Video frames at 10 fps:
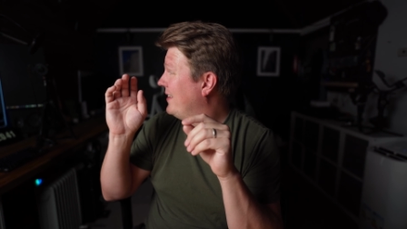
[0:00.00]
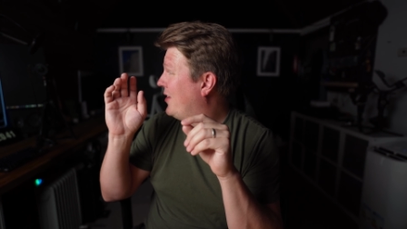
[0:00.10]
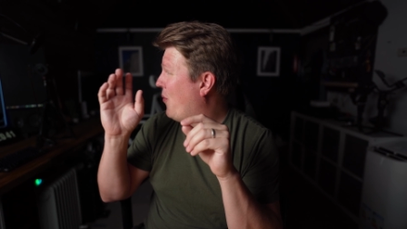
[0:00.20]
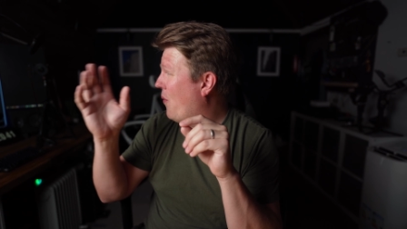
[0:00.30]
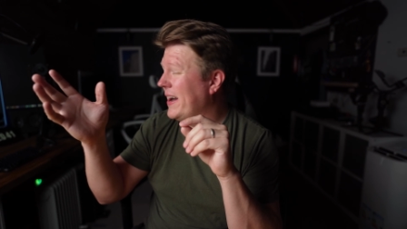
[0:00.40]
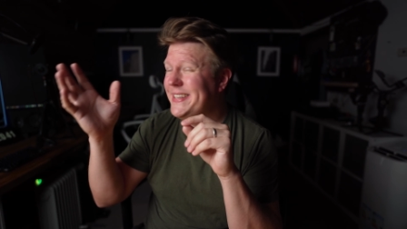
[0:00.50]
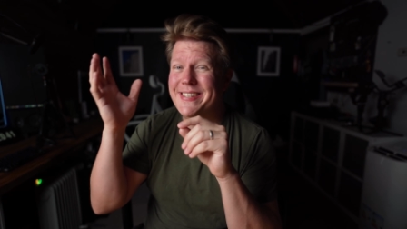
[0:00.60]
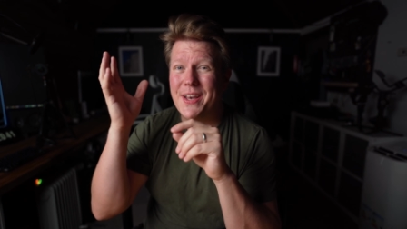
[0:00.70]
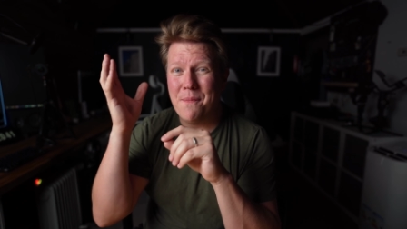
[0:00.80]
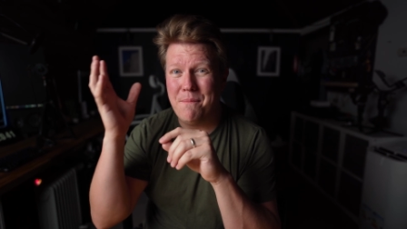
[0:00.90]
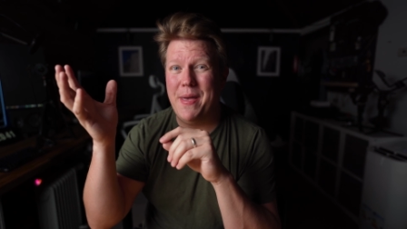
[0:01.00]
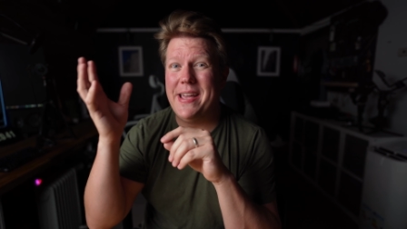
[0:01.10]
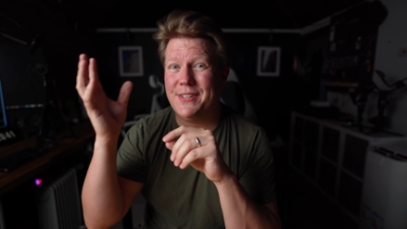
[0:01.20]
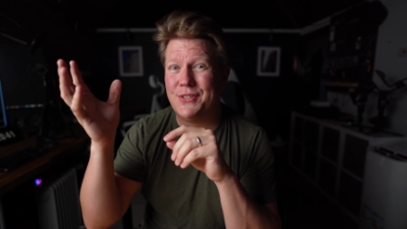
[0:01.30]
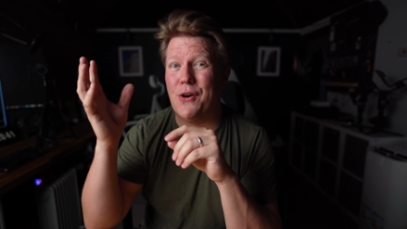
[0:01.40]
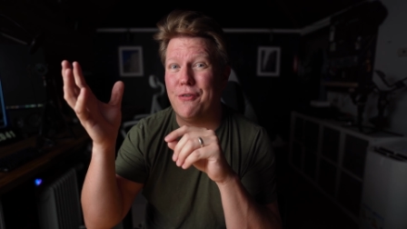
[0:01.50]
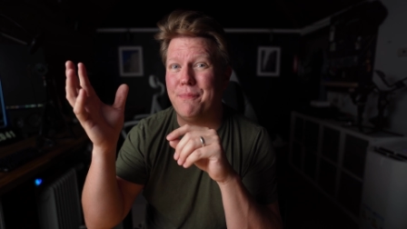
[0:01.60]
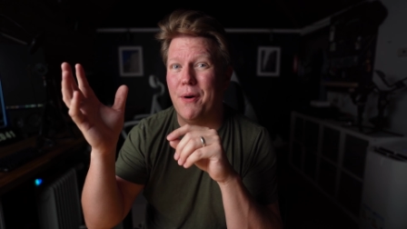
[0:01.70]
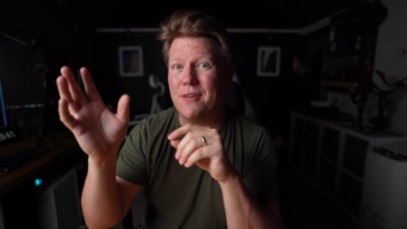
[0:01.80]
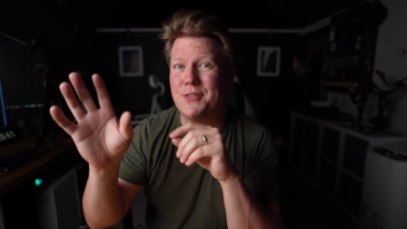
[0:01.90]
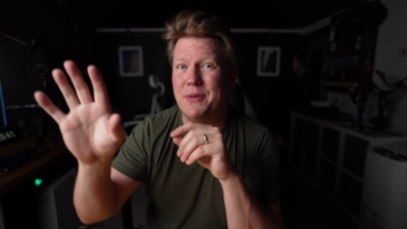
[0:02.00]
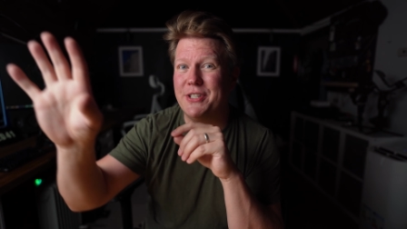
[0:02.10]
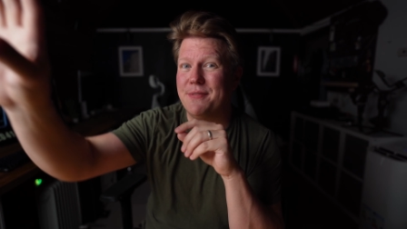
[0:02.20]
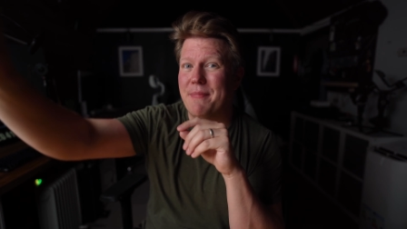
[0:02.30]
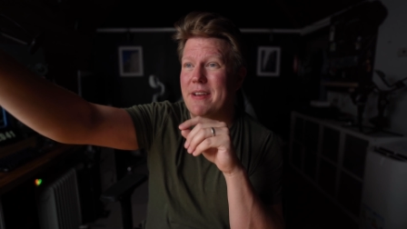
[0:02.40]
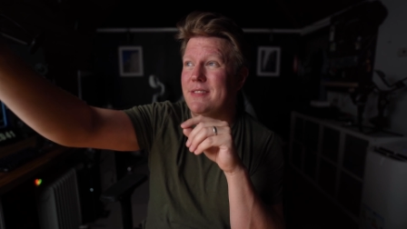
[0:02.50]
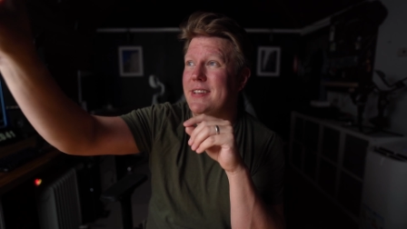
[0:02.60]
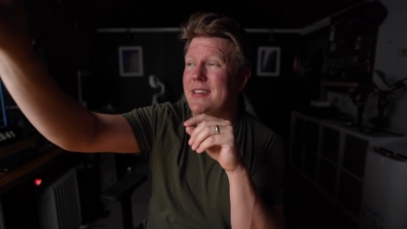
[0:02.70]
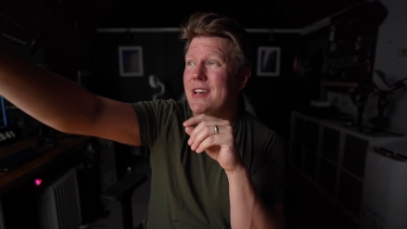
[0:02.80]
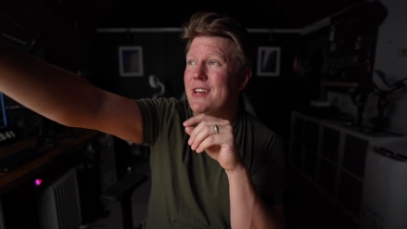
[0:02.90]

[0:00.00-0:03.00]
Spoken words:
quite a big softbox which is mounted